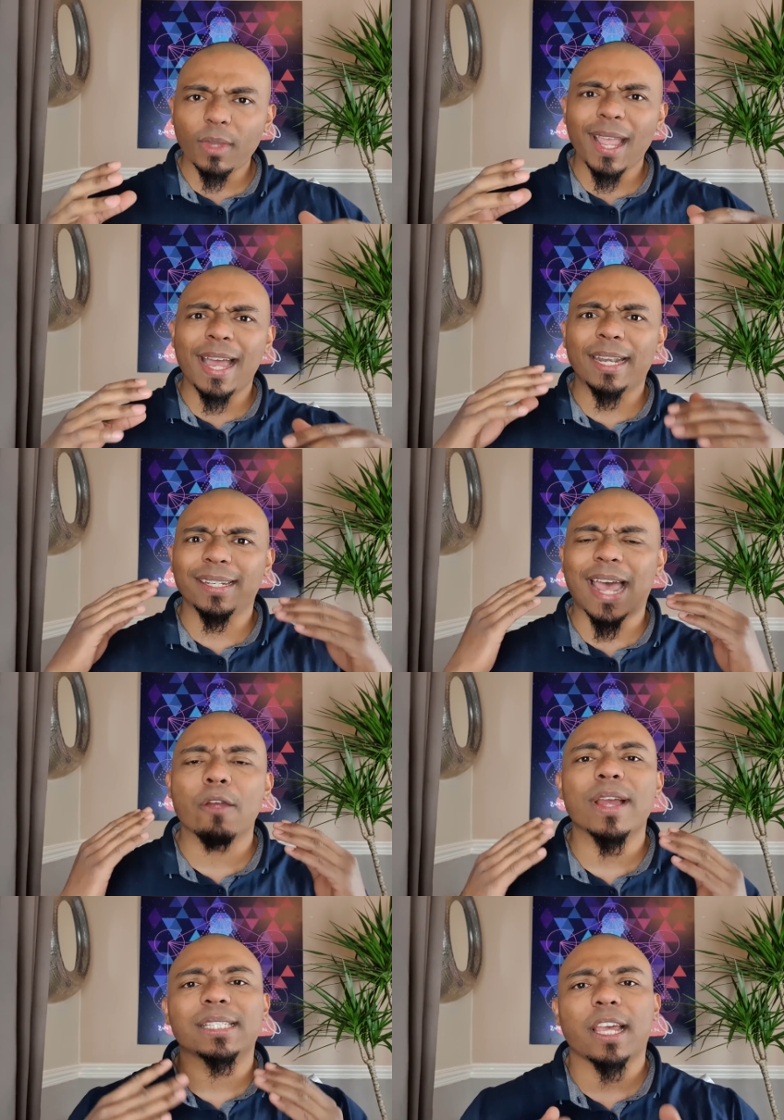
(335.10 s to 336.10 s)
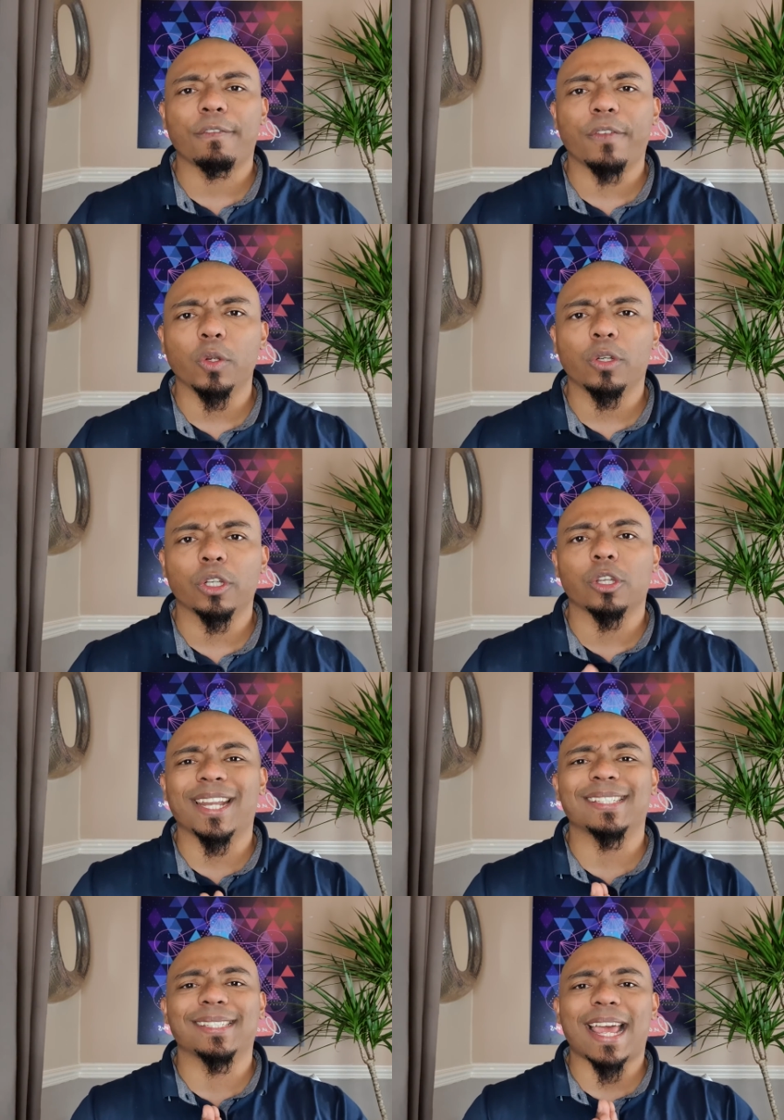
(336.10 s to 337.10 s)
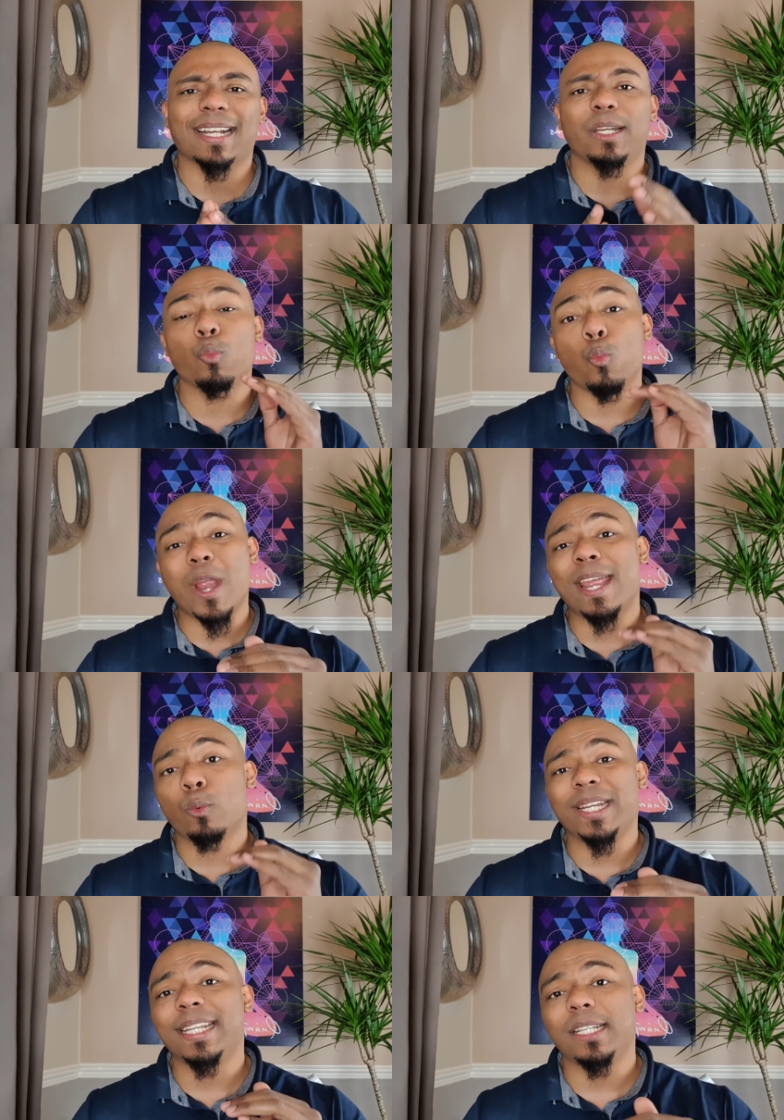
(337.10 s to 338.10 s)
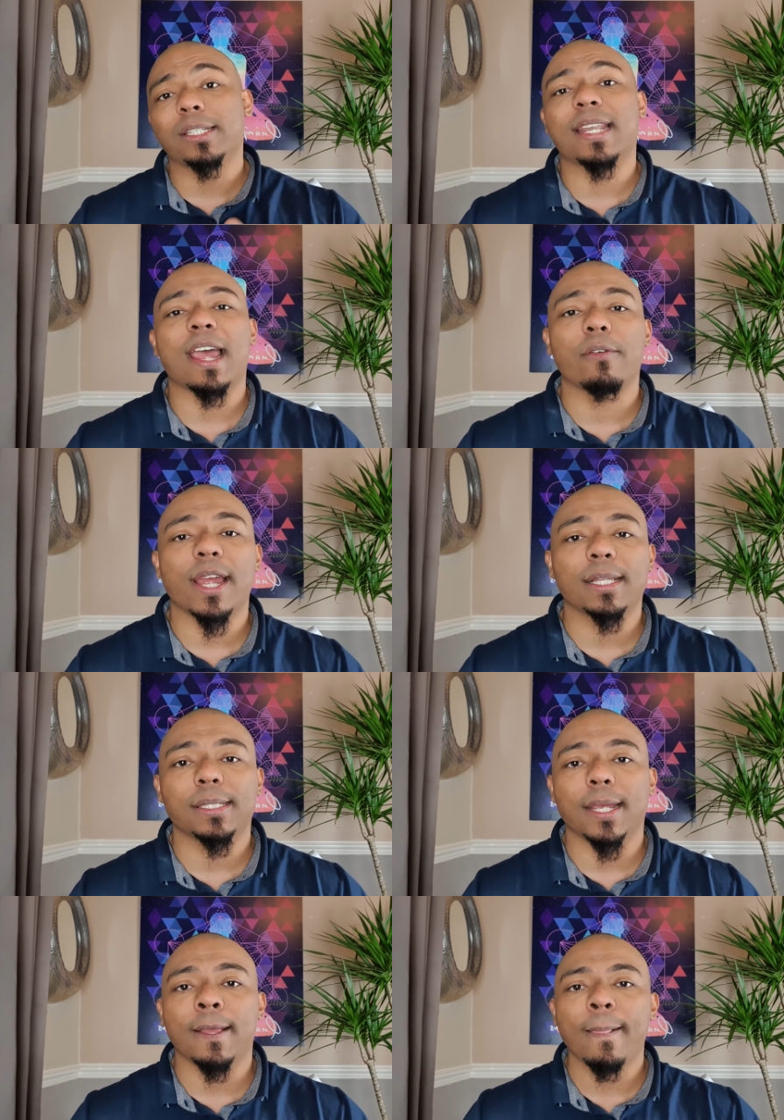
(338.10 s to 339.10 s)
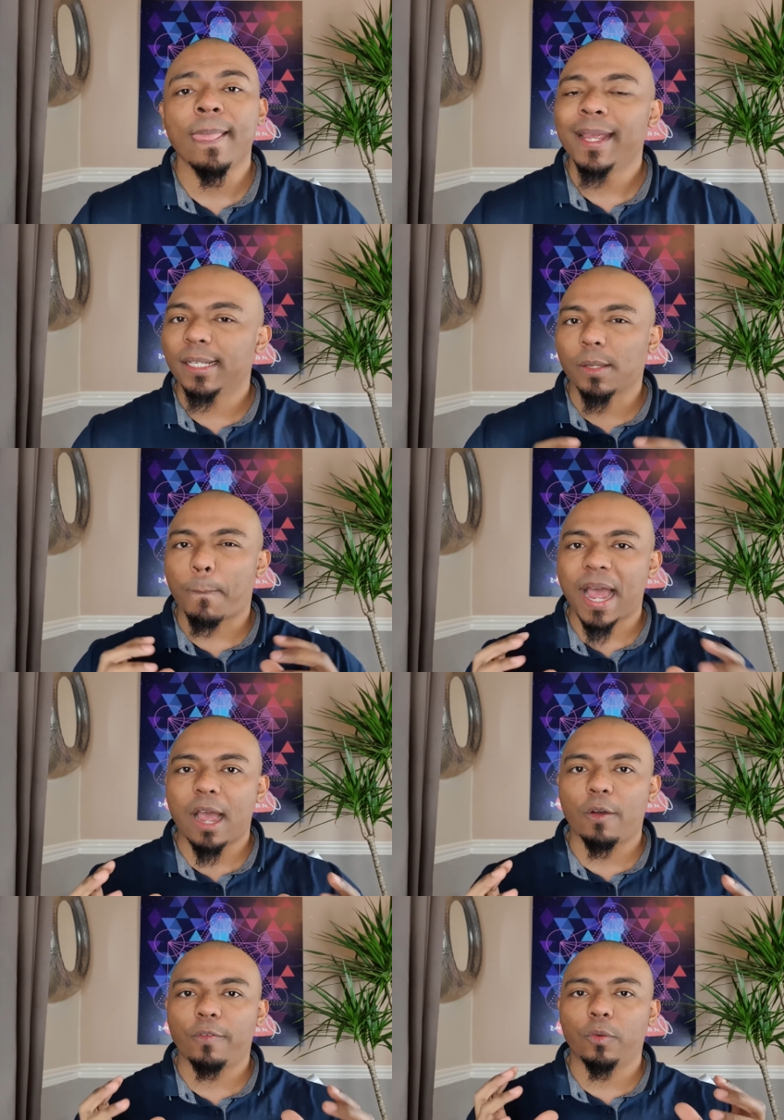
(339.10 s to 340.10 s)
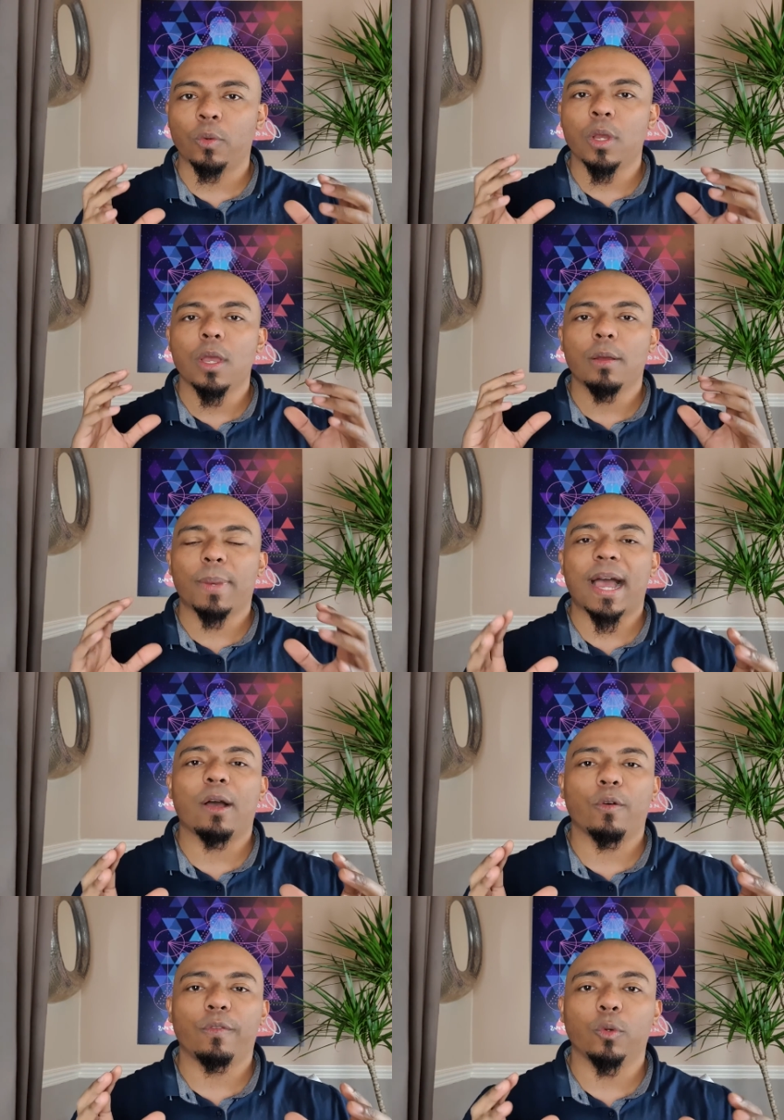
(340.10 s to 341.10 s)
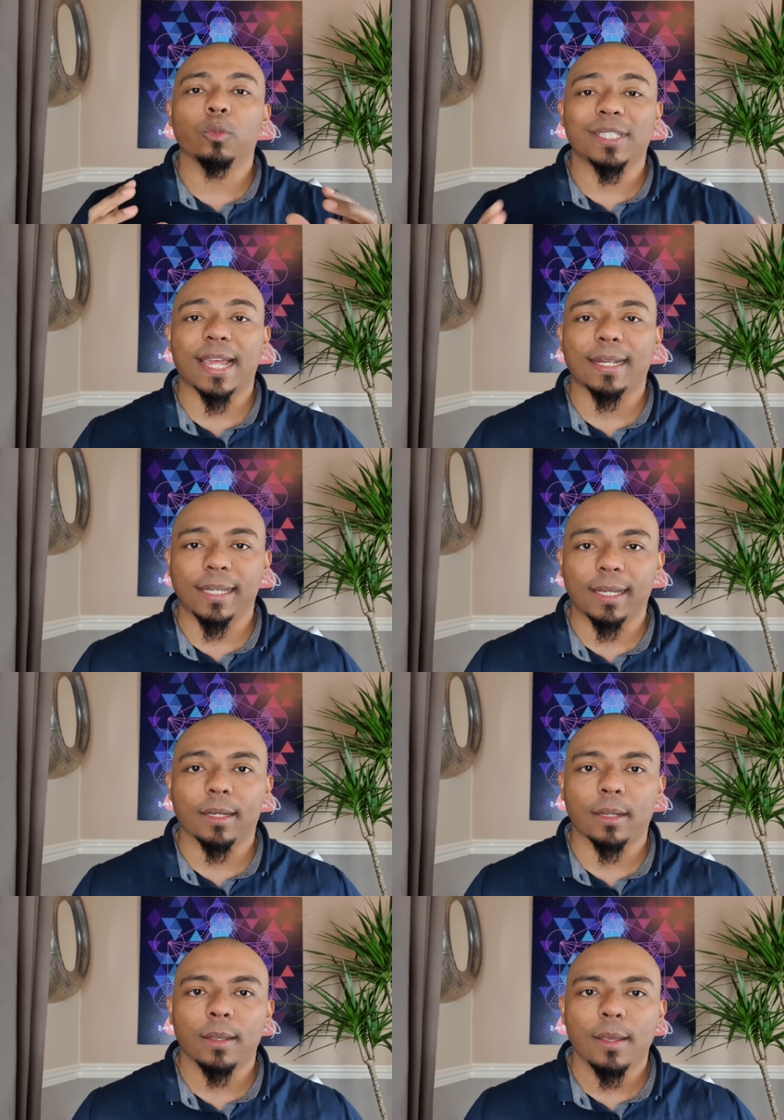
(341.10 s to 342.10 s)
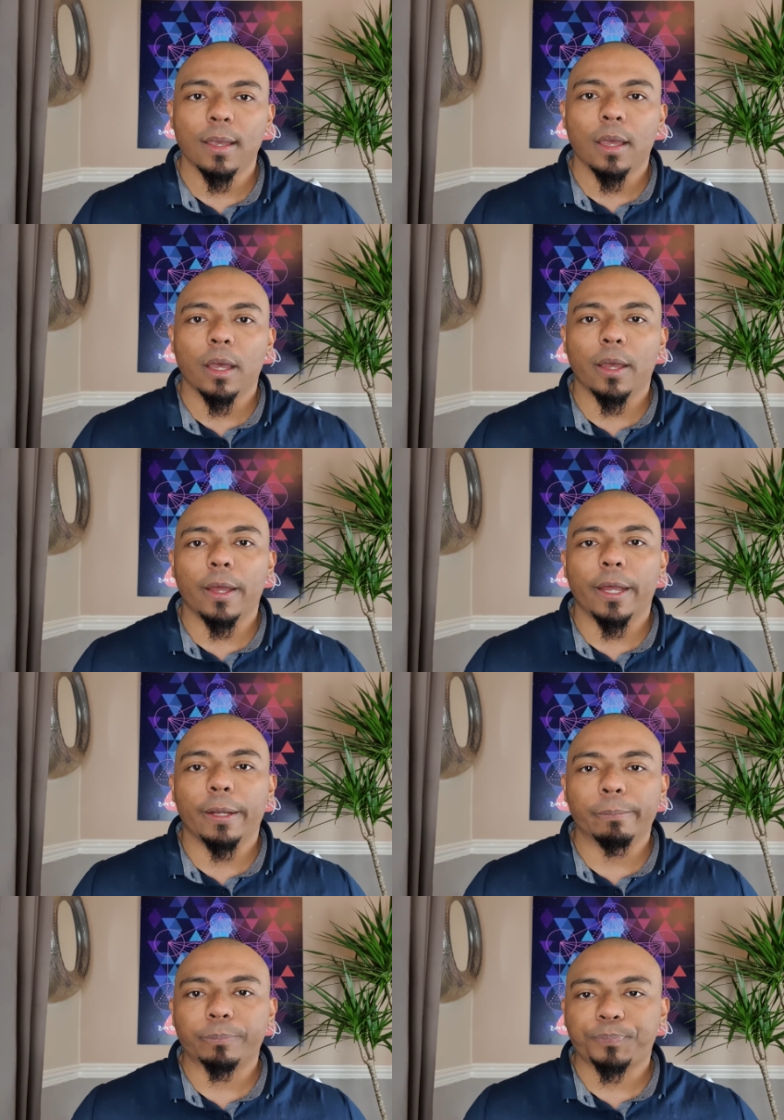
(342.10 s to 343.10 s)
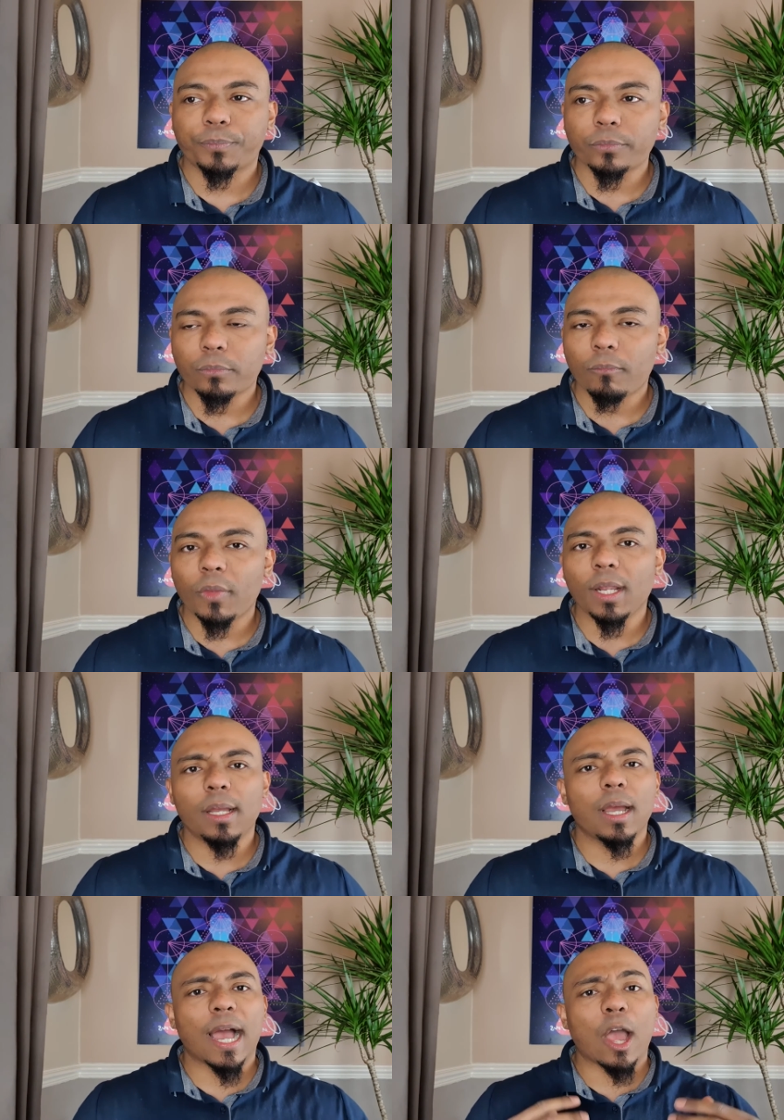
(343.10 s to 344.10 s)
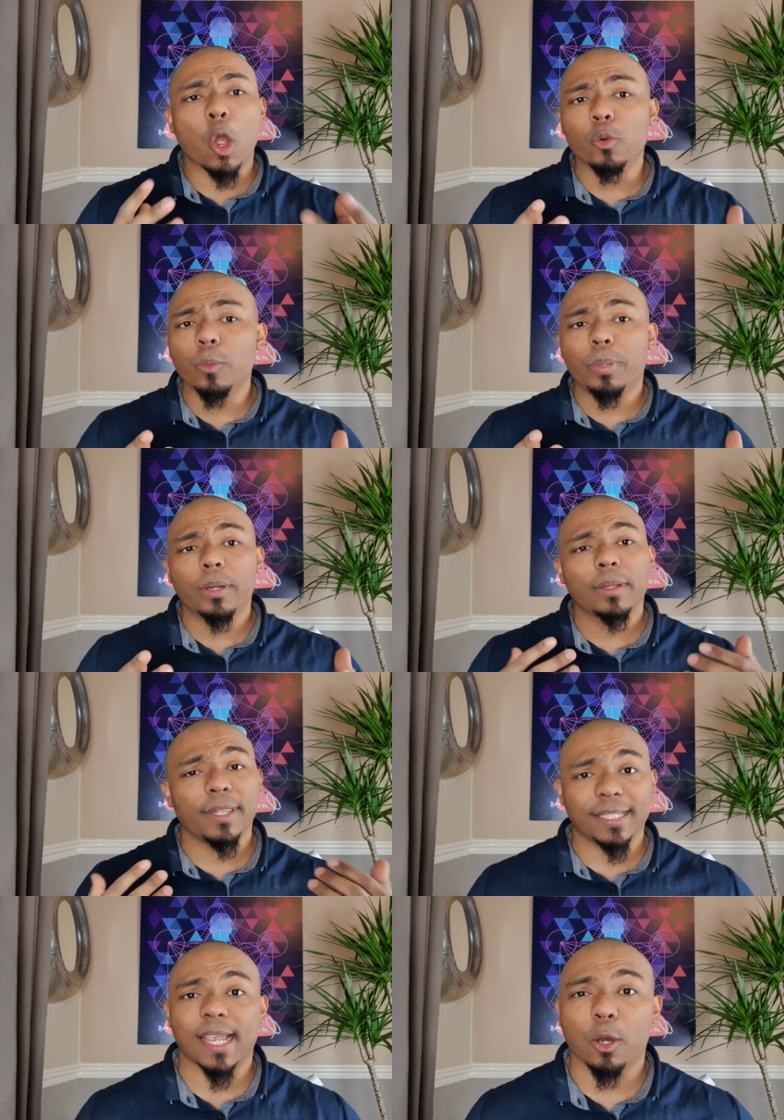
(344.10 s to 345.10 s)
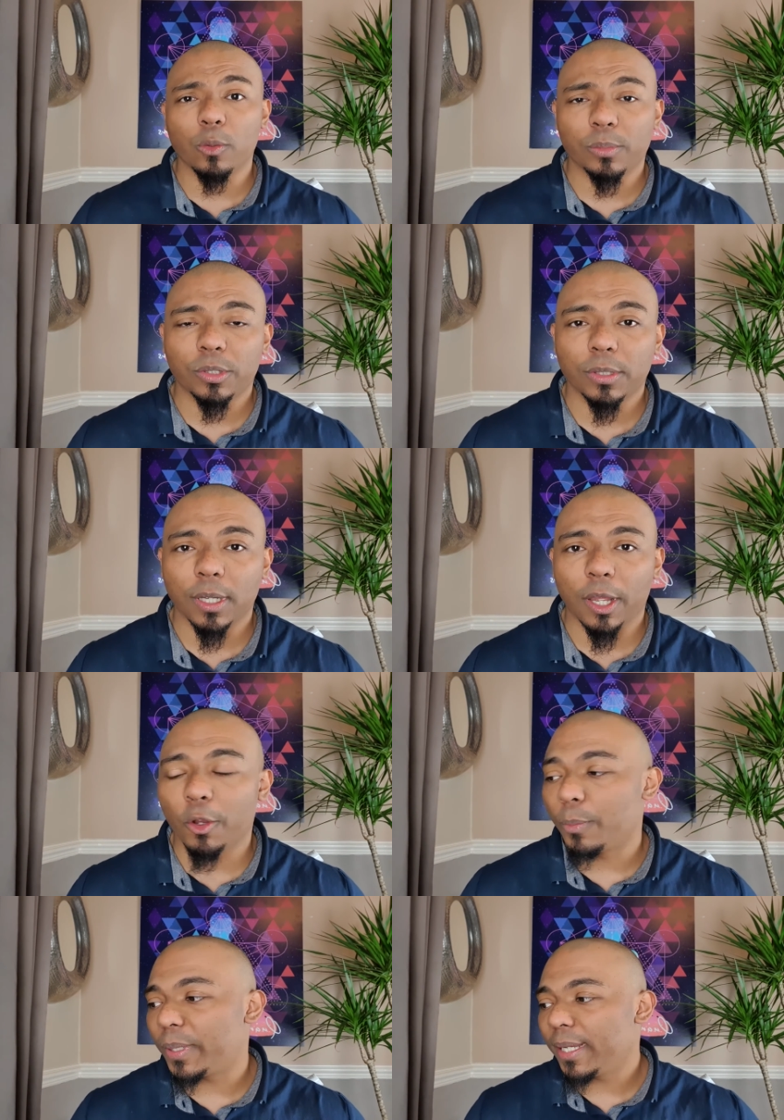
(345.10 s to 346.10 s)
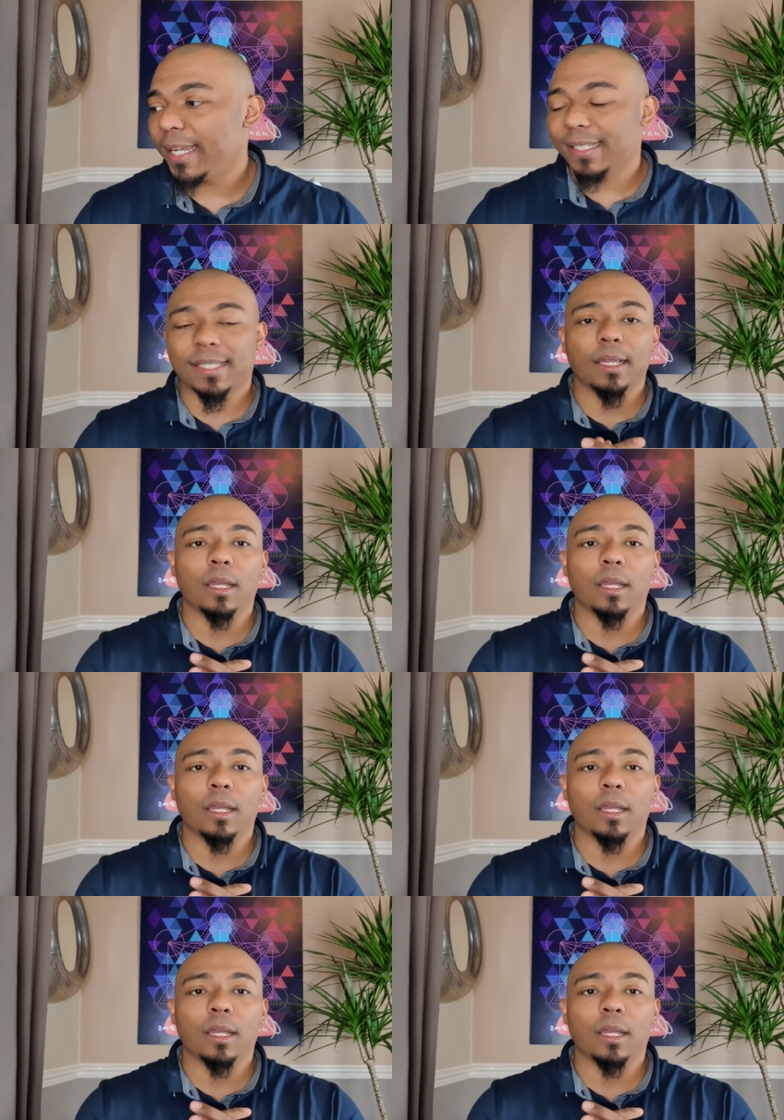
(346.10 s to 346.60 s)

and direct our focus on exactly where we need to direct it is a powerful technique. I hope this helps. I hope it's